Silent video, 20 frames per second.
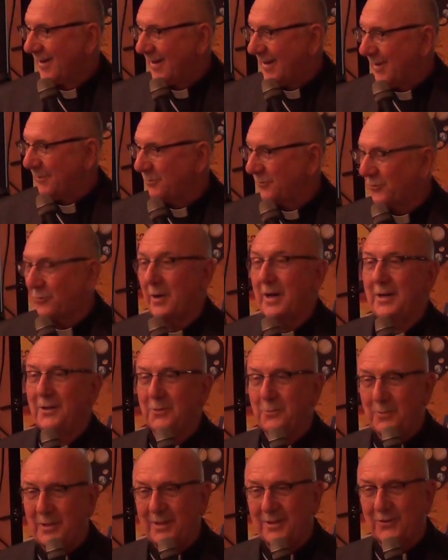I'm trained
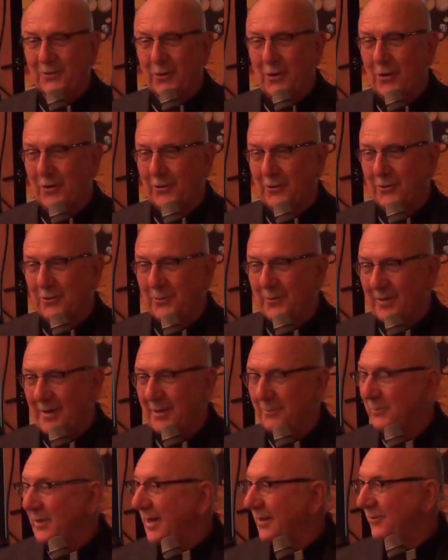to be a talker.
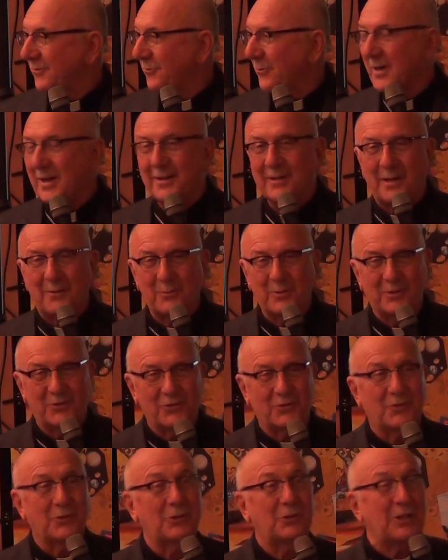I'm not trained that
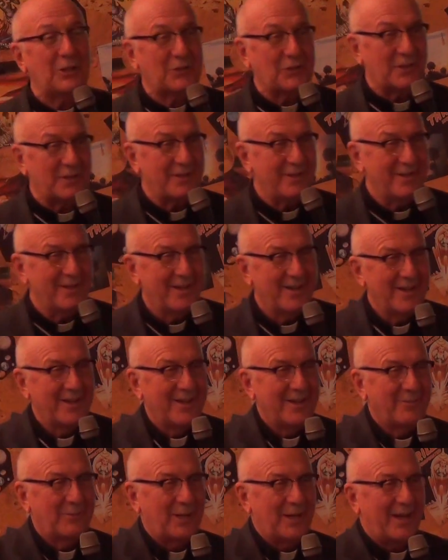much to listen,
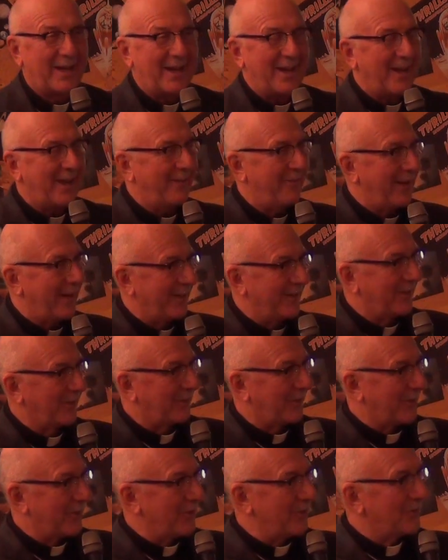but I've had to
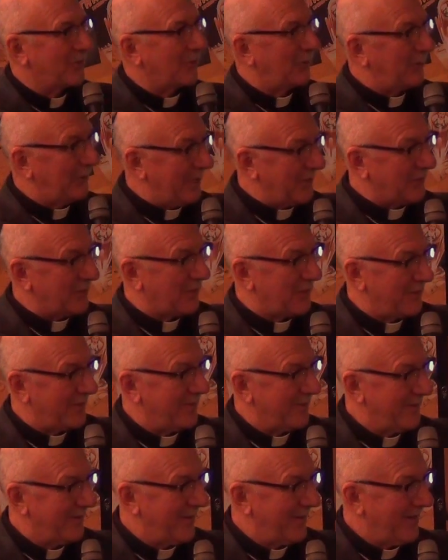learn to listen
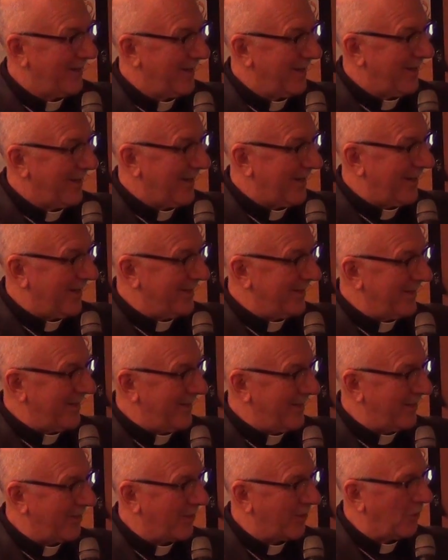and to
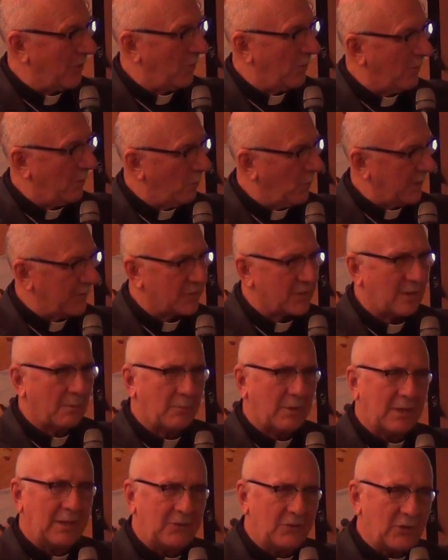hear what
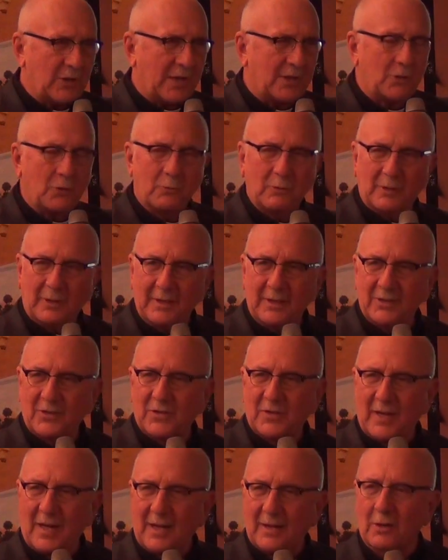somebody genuinely
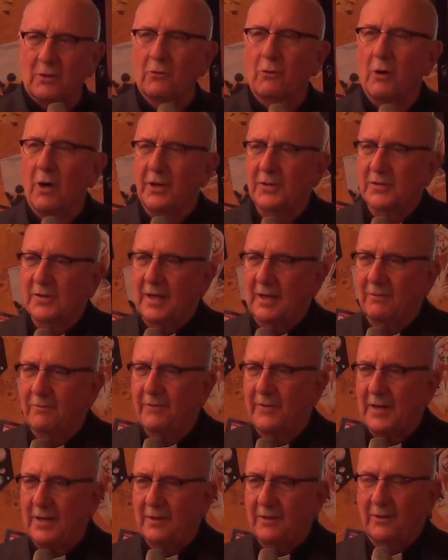is saying across that
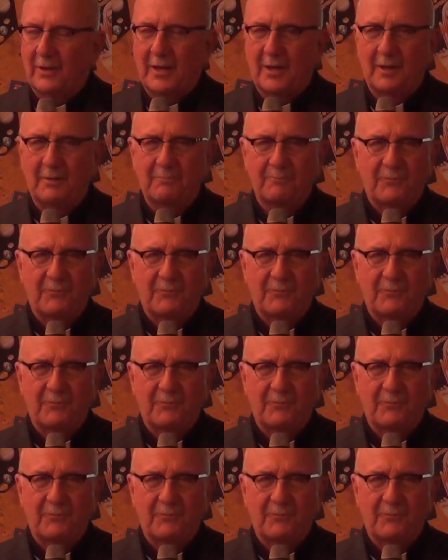faith line.